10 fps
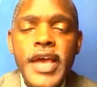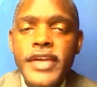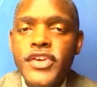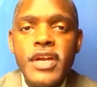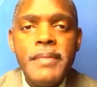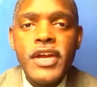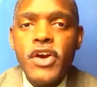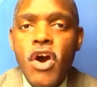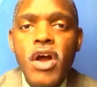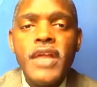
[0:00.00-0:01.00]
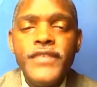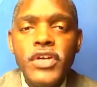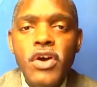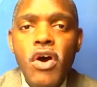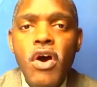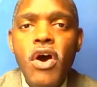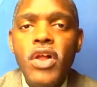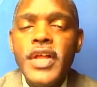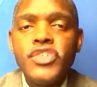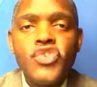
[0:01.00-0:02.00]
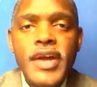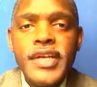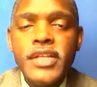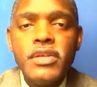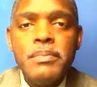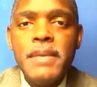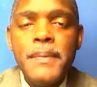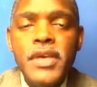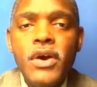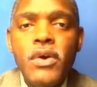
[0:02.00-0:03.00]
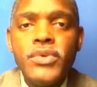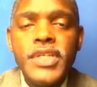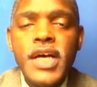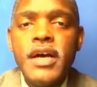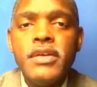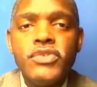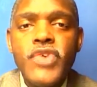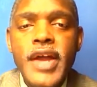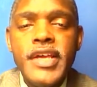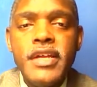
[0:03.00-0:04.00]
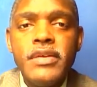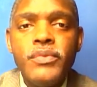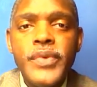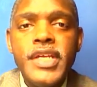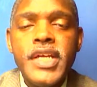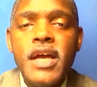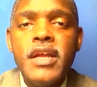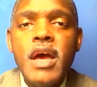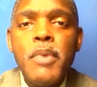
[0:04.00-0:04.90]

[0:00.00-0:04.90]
And you're going to make call after call, try to get the BPO done, try to get it redone.